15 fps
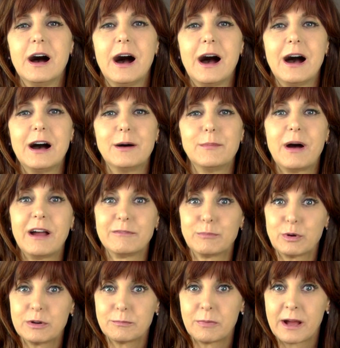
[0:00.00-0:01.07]
I
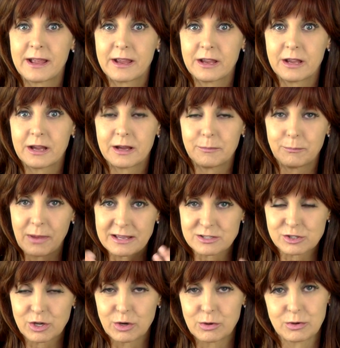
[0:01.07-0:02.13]
put my
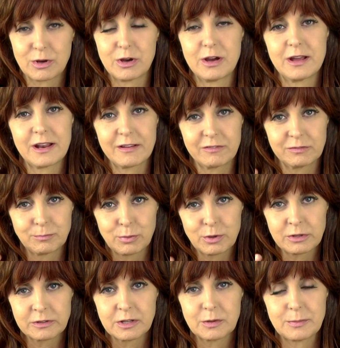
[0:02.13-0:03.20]
base coat on. I
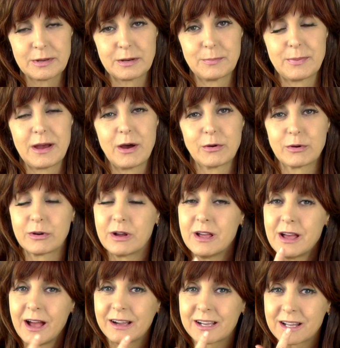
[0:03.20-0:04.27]
put a little bit of powder.
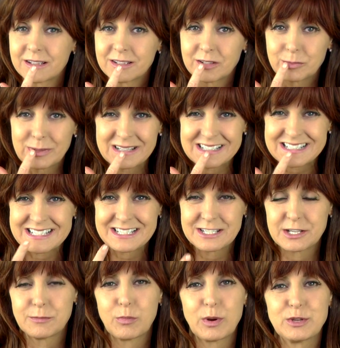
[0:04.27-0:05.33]
I got a little bit of
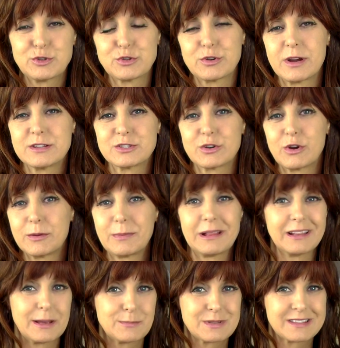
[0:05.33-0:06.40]
tinted moisturizer on my
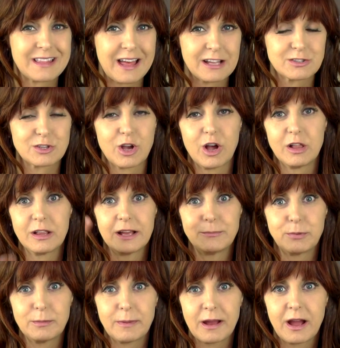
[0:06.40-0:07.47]
lips. That's all. I
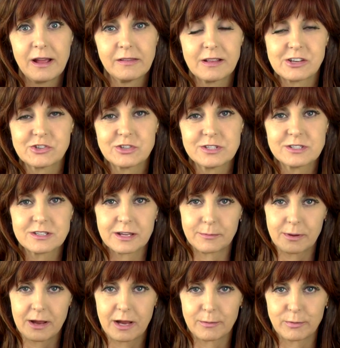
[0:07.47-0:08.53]
put my eyelashes and
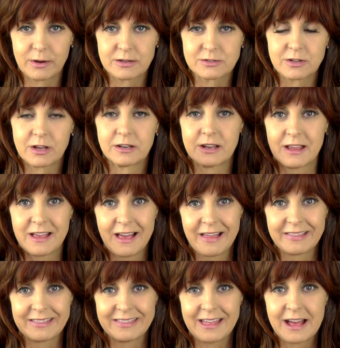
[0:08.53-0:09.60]
my eyebrows on.
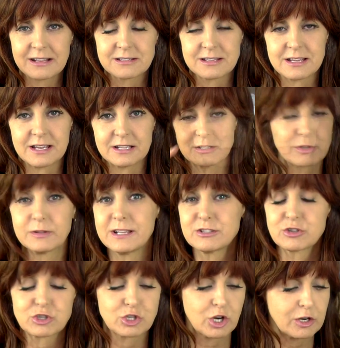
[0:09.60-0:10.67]
That's it. So
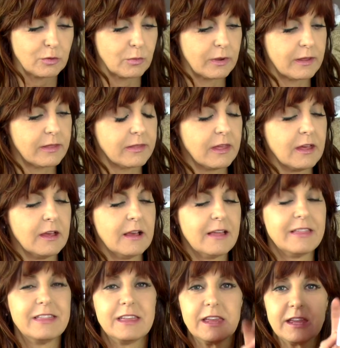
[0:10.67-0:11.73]
let's start with
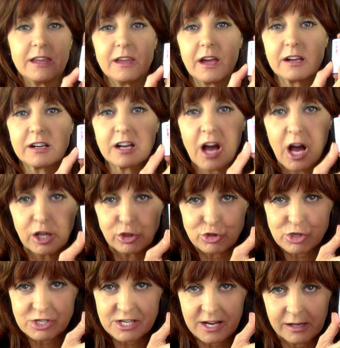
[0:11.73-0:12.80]
the color
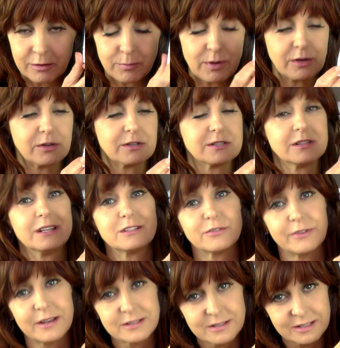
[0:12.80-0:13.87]
stick, because let's
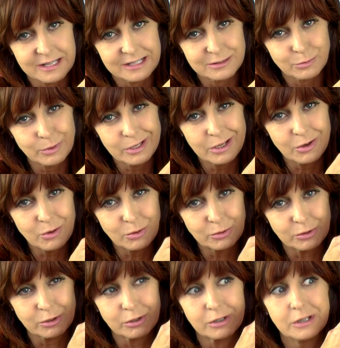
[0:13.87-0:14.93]
face it, as we get
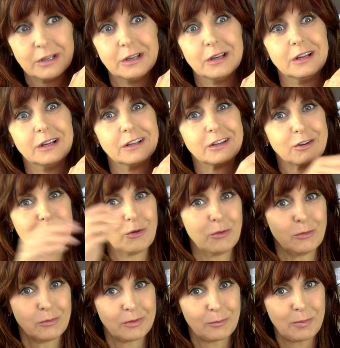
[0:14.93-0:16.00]
older,
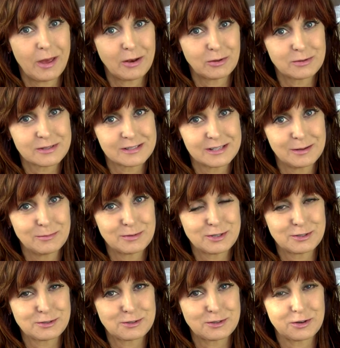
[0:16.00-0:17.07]
the petals seem
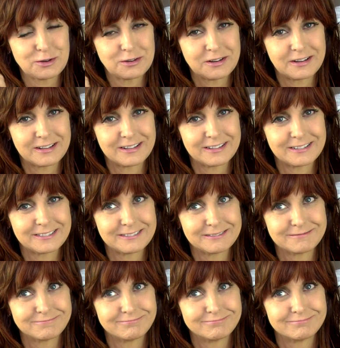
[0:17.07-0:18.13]
to start
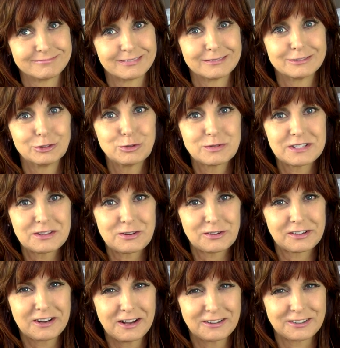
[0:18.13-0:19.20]
losing their
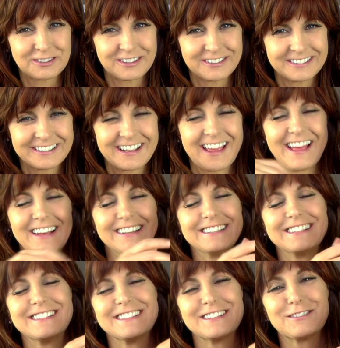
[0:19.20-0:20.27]
color,
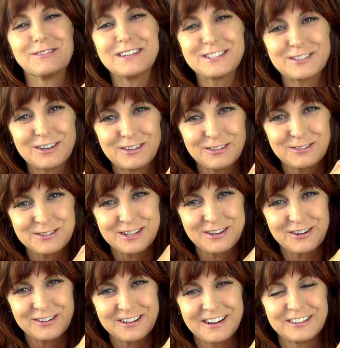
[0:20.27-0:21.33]
and we start losing
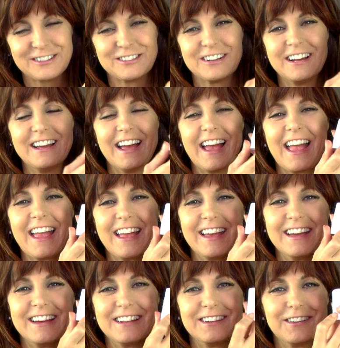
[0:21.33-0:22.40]
our color.
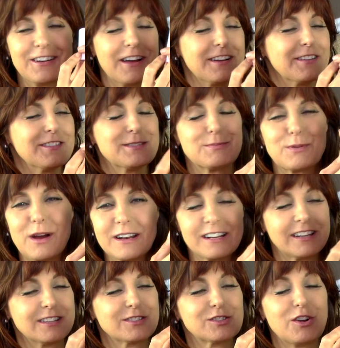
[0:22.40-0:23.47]
And this
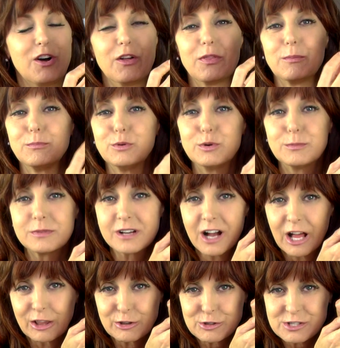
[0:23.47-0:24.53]
product is called the Boom
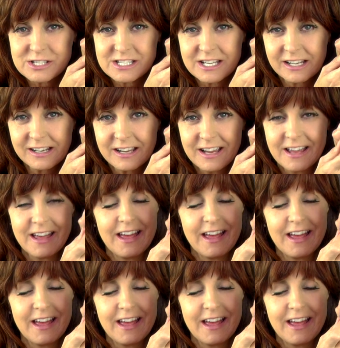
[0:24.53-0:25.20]
Color Stick.